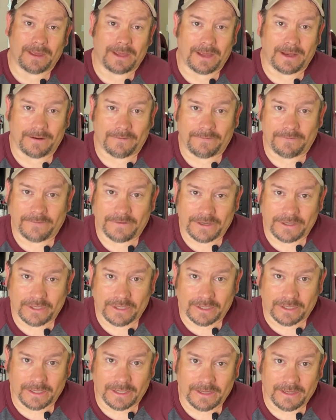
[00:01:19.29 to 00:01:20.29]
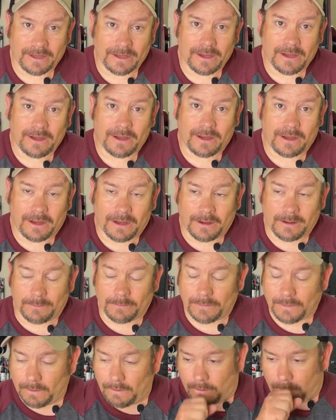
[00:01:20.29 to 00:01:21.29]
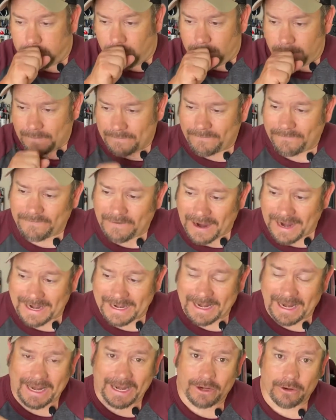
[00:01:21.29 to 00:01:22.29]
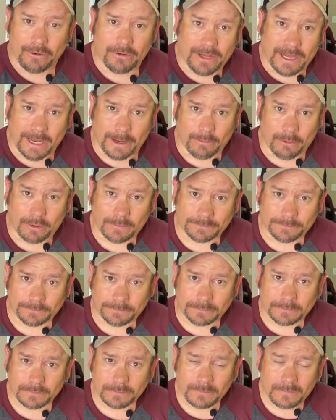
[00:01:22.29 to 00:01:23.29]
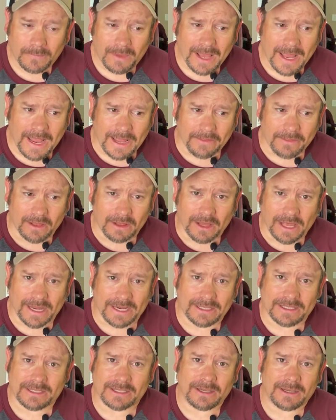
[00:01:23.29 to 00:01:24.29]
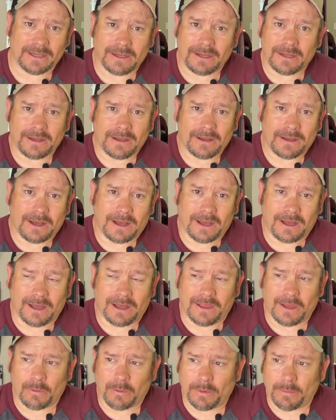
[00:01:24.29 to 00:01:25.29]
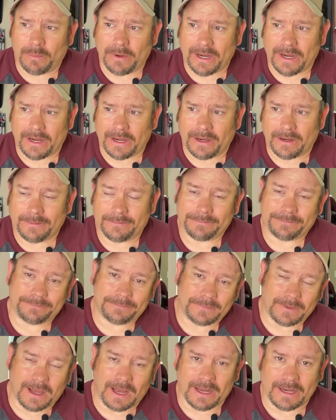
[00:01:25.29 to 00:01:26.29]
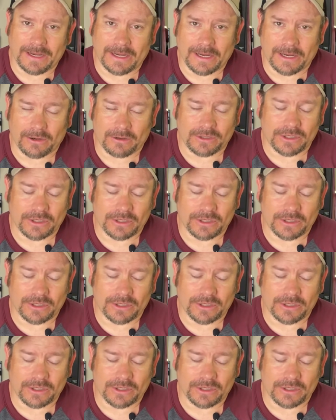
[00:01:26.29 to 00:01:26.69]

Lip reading: and efficiently find a new cable and the lengths that would be ideal.